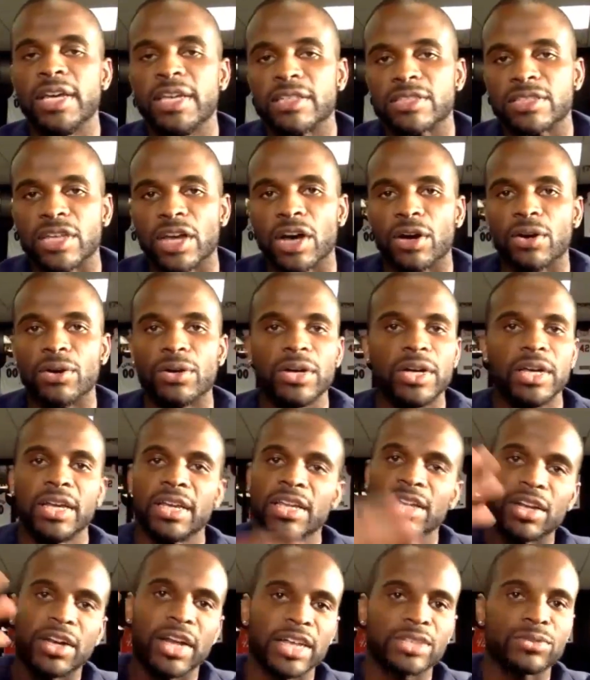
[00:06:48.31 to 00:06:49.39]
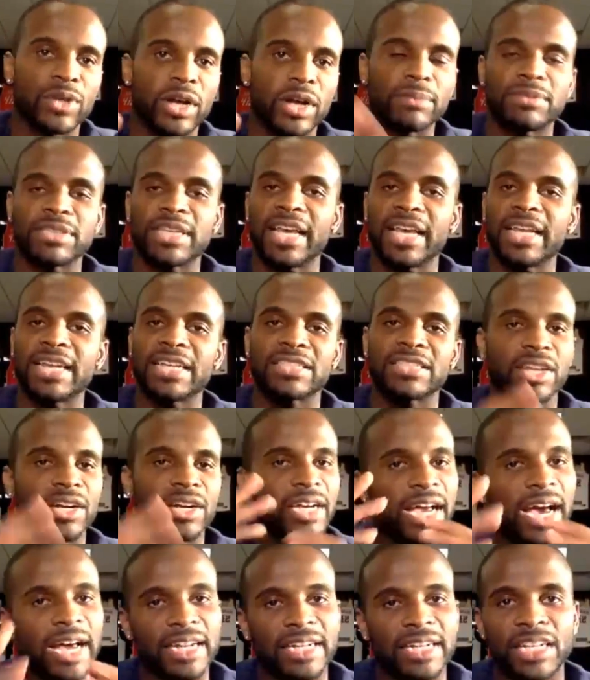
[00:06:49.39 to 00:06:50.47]
So, that's what I'm seeing is
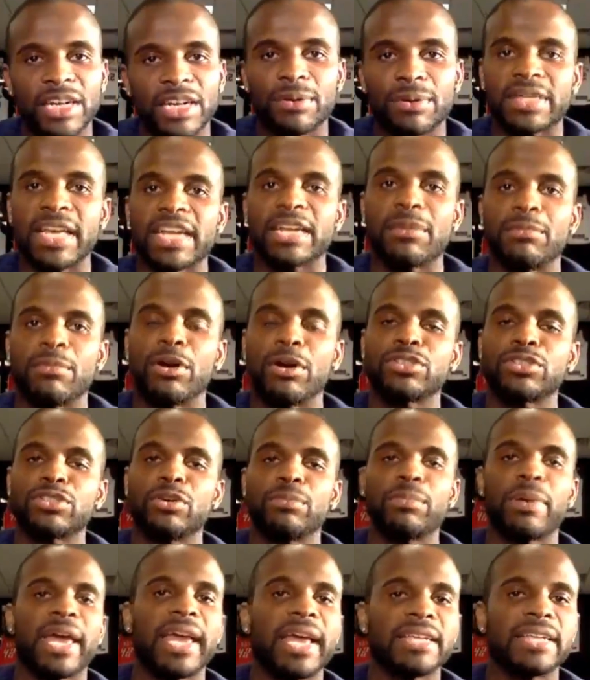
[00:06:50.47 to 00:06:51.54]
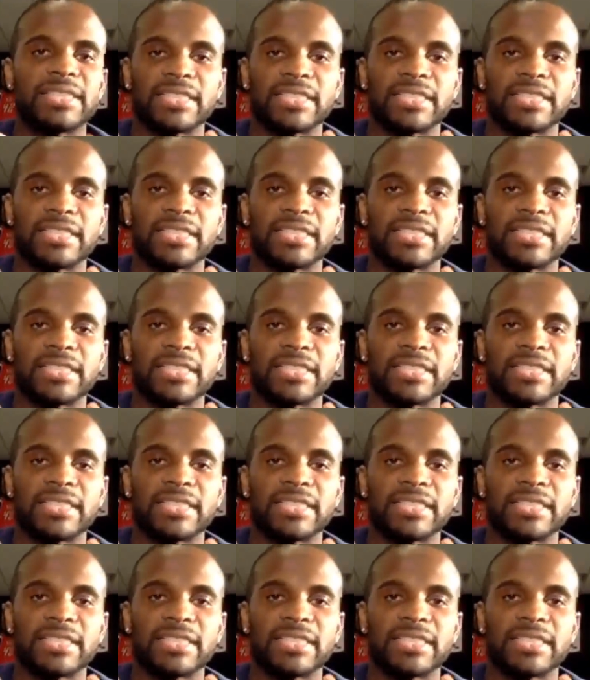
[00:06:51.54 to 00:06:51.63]
learning how to deal with that emotional pain,